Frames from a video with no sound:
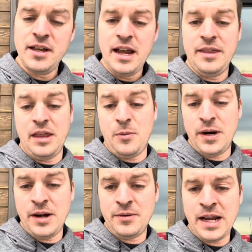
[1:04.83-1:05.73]
and they
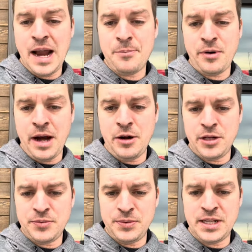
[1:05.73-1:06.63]
went out and got Brad
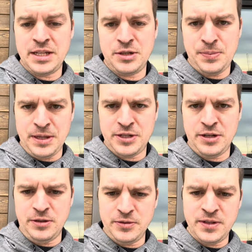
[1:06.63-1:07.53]
Ausmus as their bench
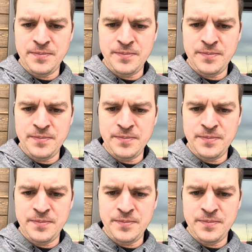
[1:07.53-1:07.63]
coach.